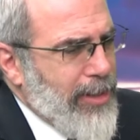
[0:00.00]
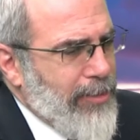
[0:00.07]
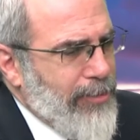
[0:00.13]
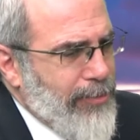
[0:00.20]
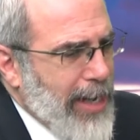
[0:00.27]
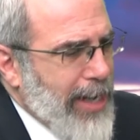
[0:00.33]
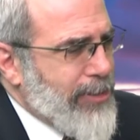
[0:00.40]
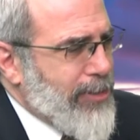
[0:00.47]

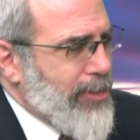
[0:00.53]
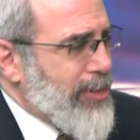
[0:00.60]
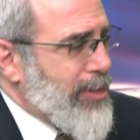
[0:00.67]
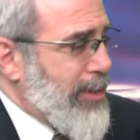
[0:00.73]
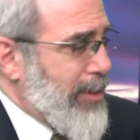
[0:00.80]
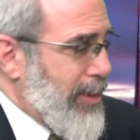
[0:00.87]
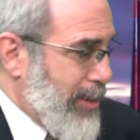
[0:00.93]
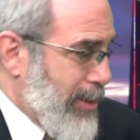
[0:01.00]

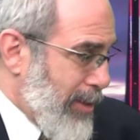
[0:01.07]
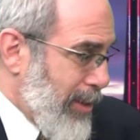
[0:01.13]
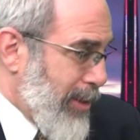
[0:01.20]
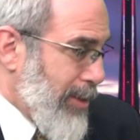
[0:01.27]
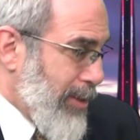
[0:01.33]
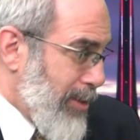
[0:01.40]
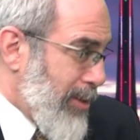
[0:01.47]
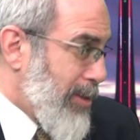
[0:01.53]
factors. I think
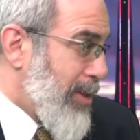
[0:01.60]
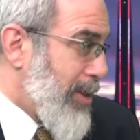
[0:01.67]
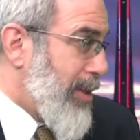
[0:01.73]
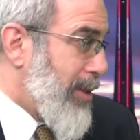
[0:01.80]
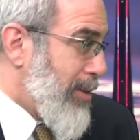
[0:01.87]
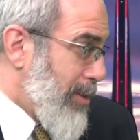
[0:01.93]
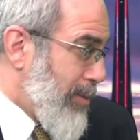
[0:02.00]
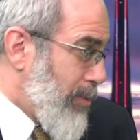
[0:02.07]

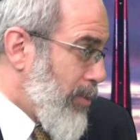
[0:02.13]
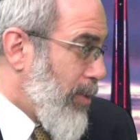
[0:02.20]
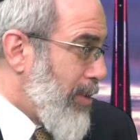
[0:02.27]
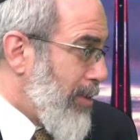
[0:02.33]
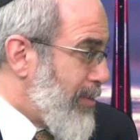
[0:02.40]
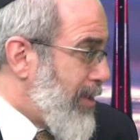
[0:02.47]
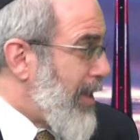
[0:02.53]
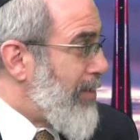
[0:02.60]
the
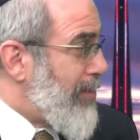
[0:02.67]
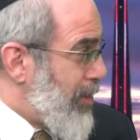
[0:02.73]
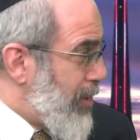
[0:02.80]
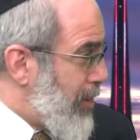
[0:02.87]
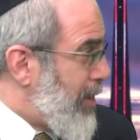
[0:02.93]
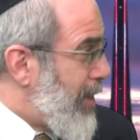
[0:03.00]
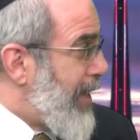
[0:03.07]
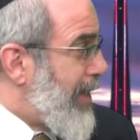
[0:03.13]
role of
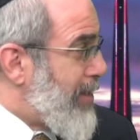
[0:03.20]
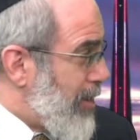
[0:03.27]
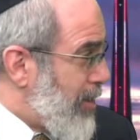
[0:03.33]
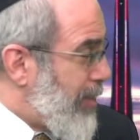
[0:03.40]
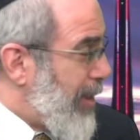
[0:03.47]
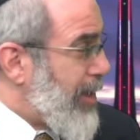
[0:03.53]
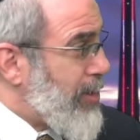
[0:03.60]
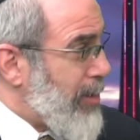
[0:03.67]
television today is
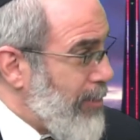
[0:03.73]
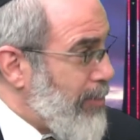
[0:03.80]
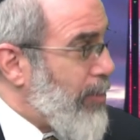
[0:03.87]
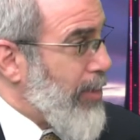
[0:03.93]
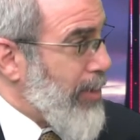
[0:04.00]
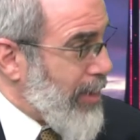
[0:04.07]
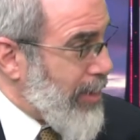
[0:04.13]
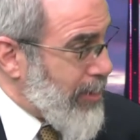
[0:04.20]
especially
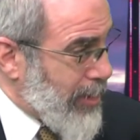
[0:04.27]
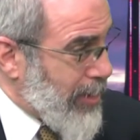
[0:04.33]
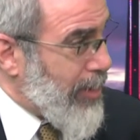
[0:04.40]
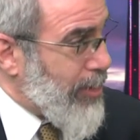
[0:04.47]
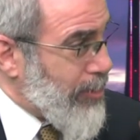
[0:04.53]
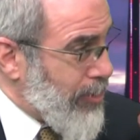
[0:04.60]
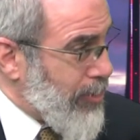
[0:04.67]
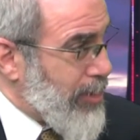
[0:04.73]
important because the
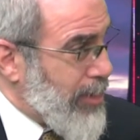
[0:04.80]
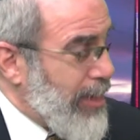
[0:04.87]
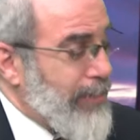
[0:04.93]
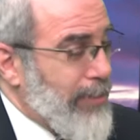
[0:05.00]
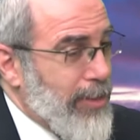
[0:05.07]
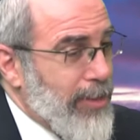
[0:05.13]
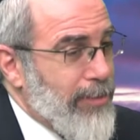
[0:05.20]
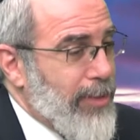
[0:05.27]
culture is
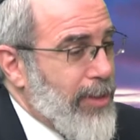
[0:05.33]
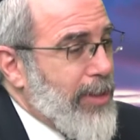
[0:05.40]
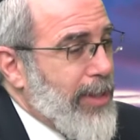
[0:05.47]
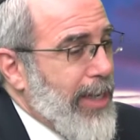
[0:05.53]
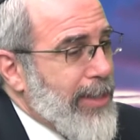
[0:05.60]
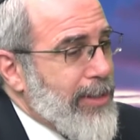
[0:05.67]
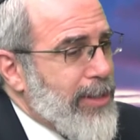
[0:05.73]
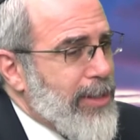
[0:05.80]
definitely
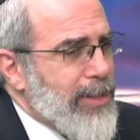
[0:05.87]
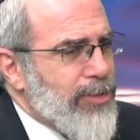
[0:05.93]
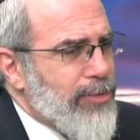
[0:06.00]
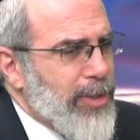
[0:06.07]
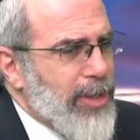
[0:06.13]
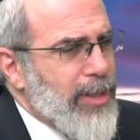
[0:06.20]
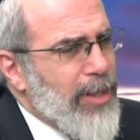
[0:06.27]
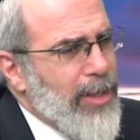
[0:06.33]
very
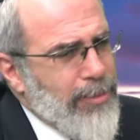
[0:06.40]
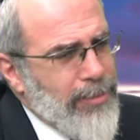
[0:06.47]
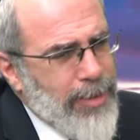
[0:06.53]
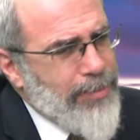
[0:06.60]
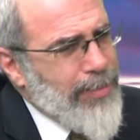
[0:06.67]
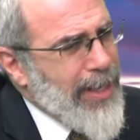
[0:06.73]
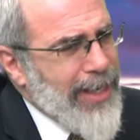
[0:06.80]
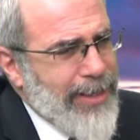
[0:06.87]
anti-Israel.
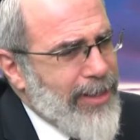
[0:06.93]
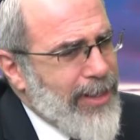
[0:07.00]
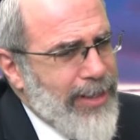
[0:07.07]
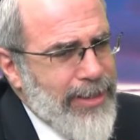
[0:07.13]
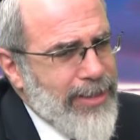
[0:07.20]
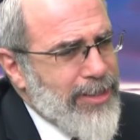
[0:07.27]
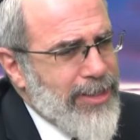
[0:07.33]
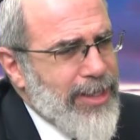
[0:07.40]
But back
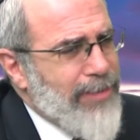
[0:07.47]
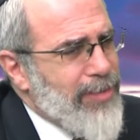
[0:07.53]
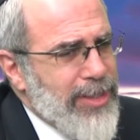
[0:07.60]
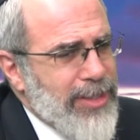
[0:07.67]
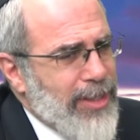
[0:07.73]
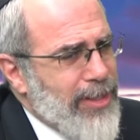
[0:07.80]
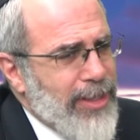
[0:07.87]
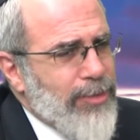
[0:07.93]
then in the
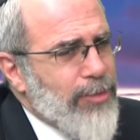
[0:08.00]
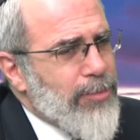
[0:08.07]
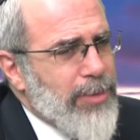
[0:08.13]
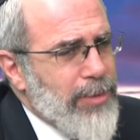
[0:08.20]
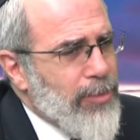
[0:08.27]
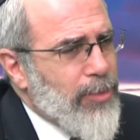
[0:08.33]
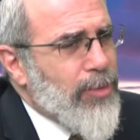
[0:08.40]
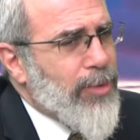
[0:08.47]
70s, I think it would
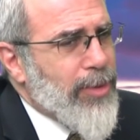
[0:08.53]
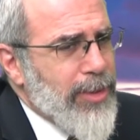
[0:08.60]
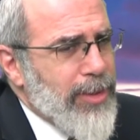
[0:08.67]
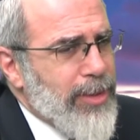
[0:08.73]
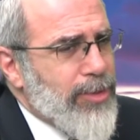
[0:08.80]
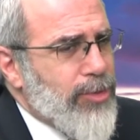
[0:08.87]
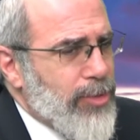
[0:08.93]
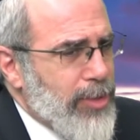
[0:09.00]
be more
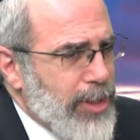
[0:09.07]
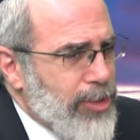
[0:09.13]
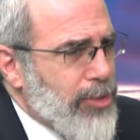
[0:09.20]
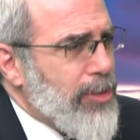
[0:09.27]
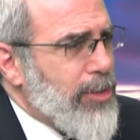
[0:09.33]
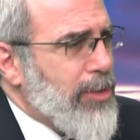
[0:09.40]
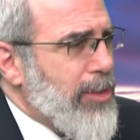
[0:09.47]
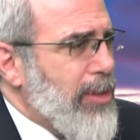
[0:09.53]
the
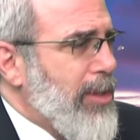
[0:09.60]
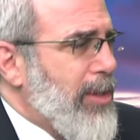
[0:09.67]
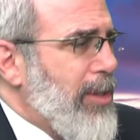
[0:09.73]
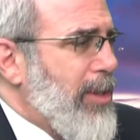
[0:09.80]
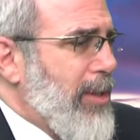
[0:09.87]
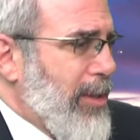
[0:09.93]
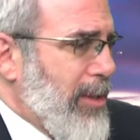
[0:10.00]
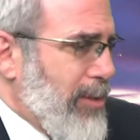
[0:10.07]
traditional
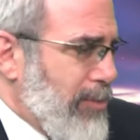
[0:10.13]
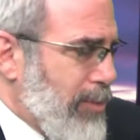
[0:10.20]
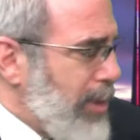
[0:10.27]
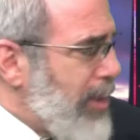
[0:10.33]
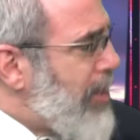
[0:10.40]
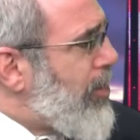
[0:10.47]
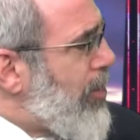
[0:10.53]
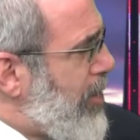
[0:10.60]

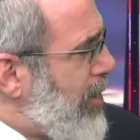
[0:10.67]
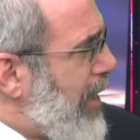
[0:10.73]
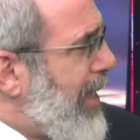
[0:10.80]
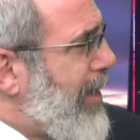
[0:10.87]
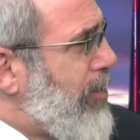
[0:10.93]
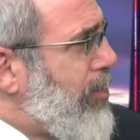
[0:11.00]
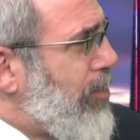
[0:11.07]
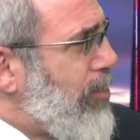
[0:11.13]
religious
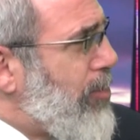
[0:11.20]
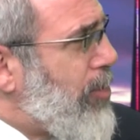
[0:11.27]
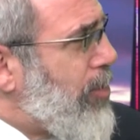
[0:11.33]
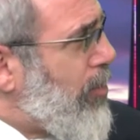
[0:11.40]
attitudes